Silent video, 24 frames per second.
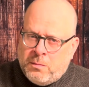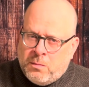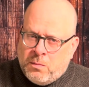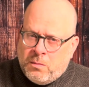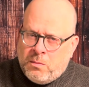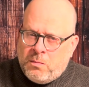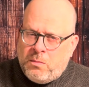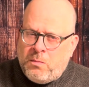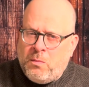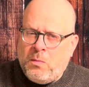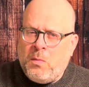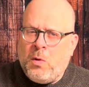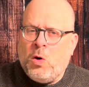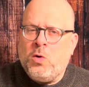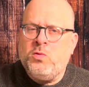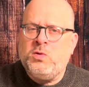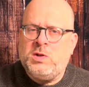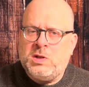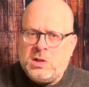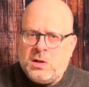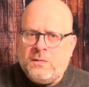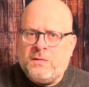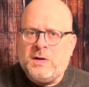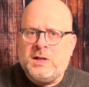
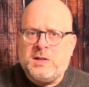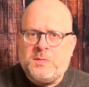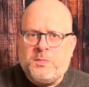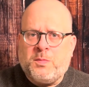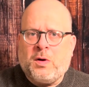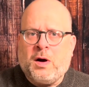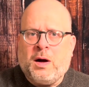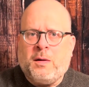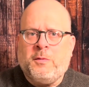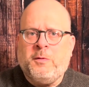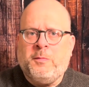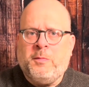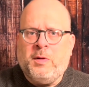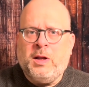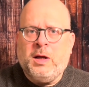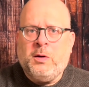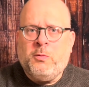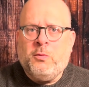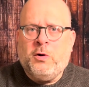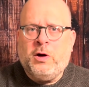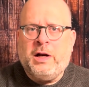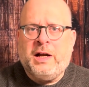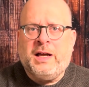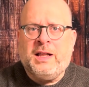Most of us probably
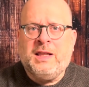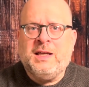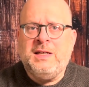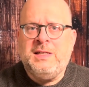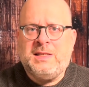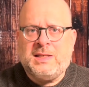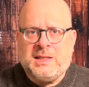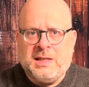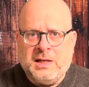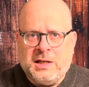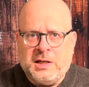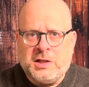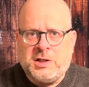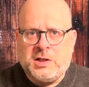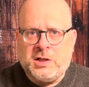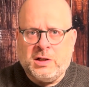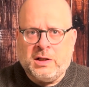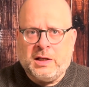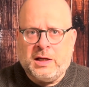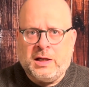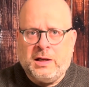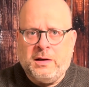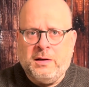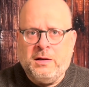would, at least
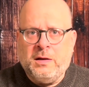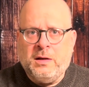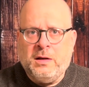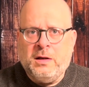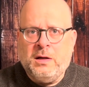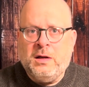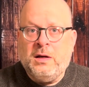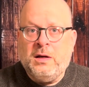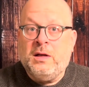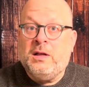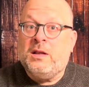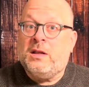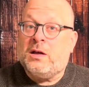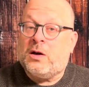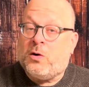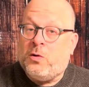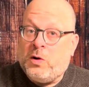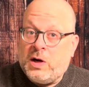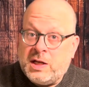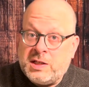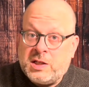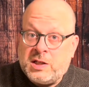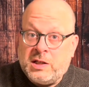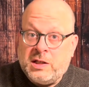initially. The
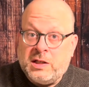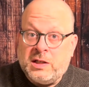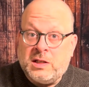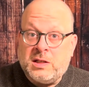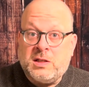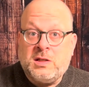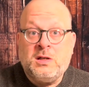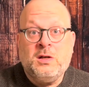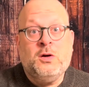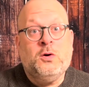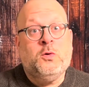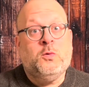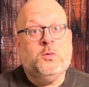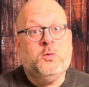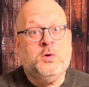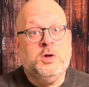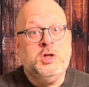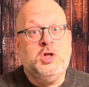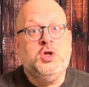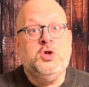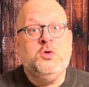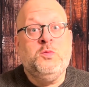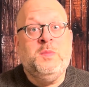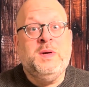question is, would
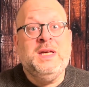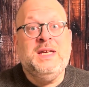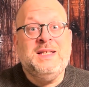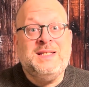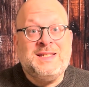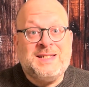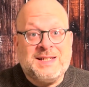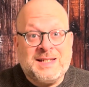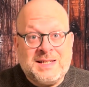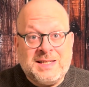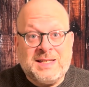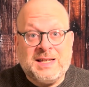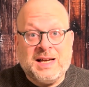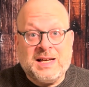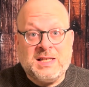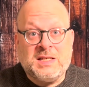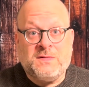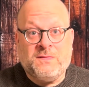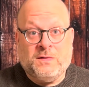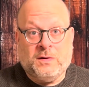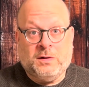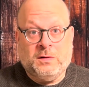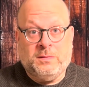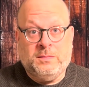you be
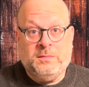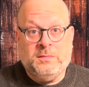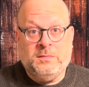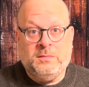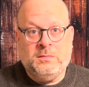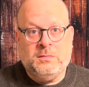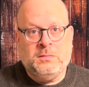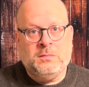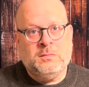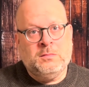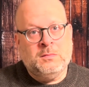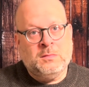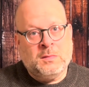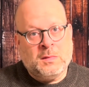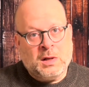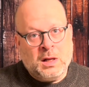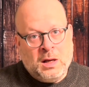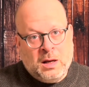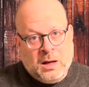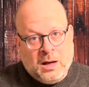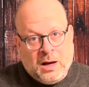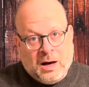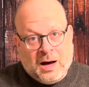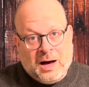successful?
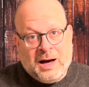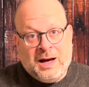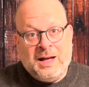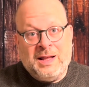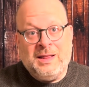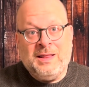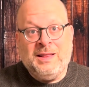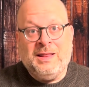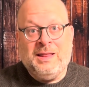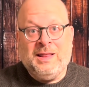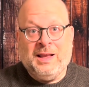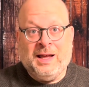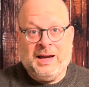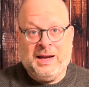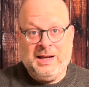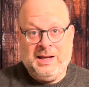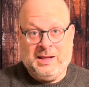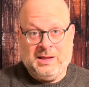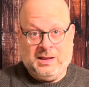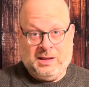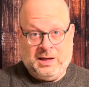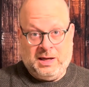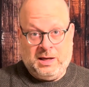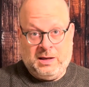
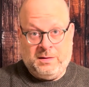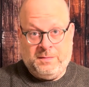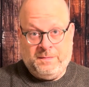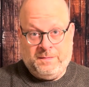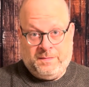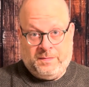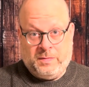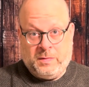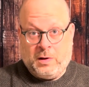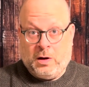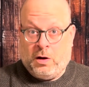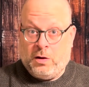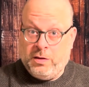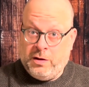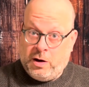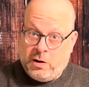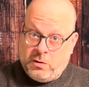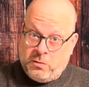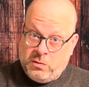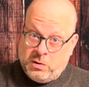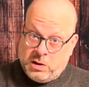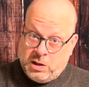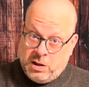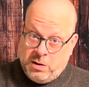Unlikely.
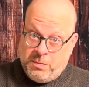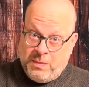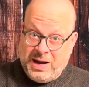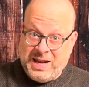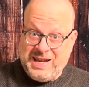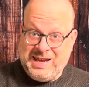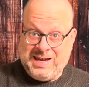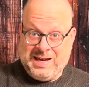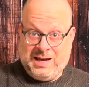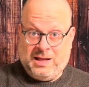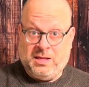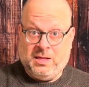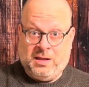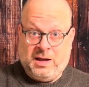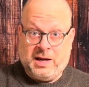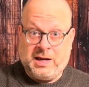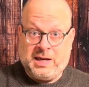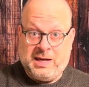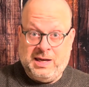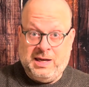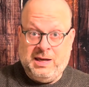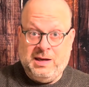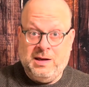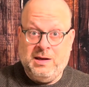Although you might get
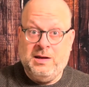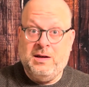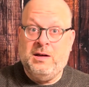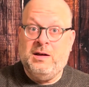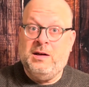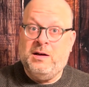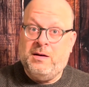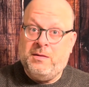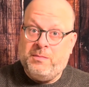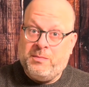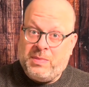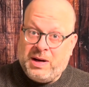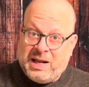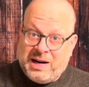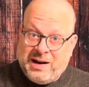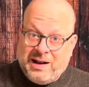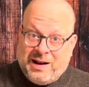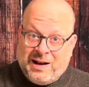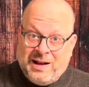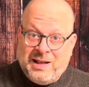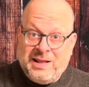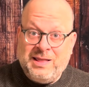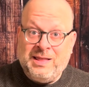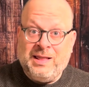lucky, but
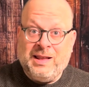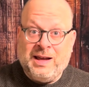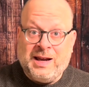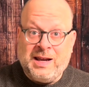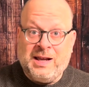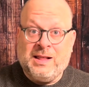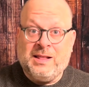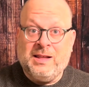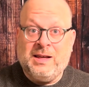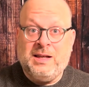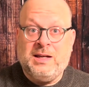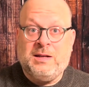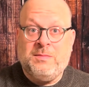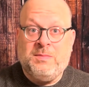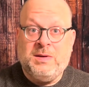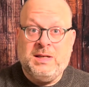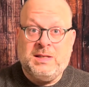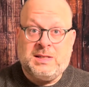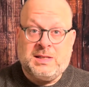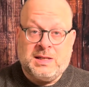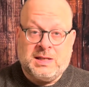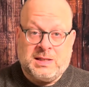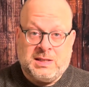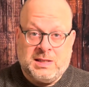unlikely to be
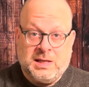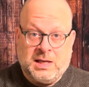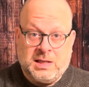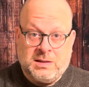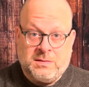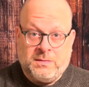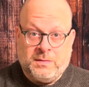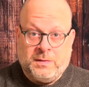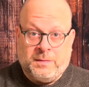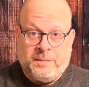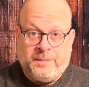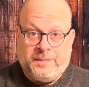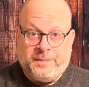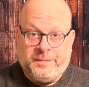successful.